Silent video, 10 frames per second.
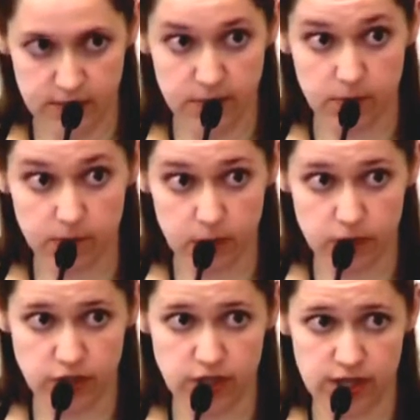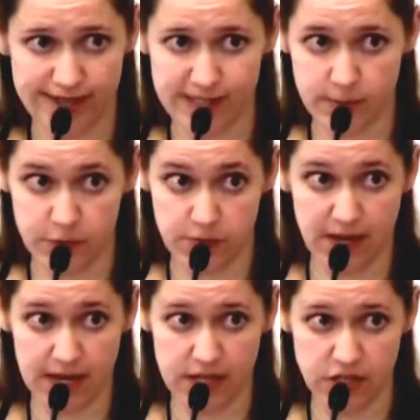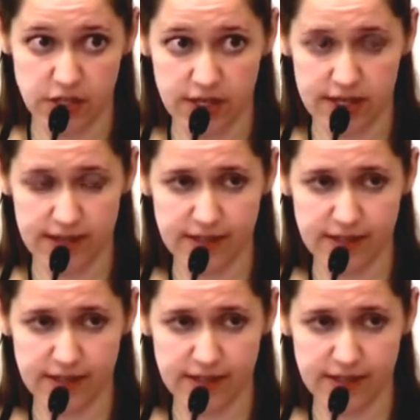some of them low GI, some of them high GI.